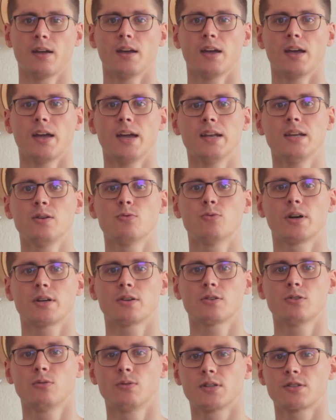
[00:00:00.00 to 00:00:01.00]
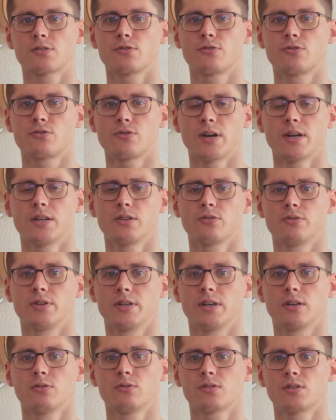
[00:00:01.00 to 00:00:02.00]
Anyone who wants to try doing
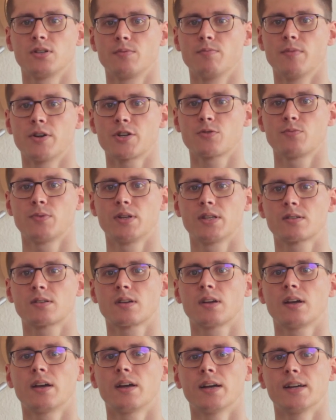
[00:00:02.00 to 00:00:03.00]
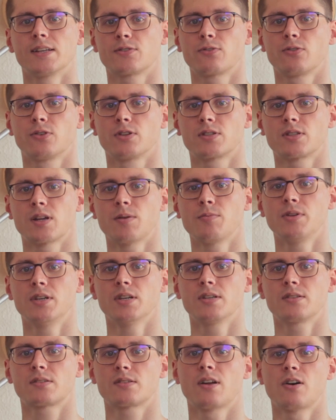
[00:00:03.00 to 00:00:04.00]
acoustic measurements has for some
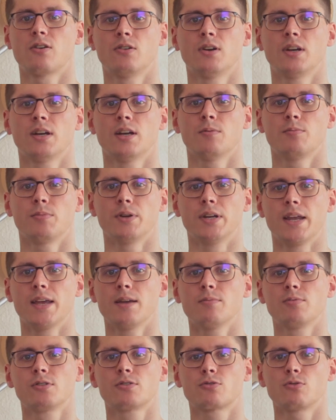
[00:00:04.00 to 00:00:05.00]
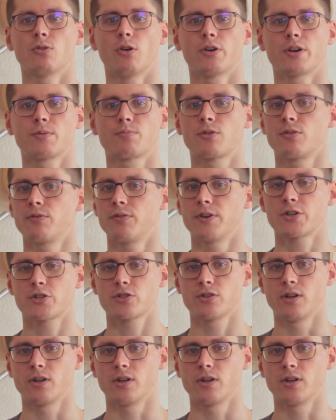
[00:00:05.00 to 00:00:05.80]
years now been able to order professional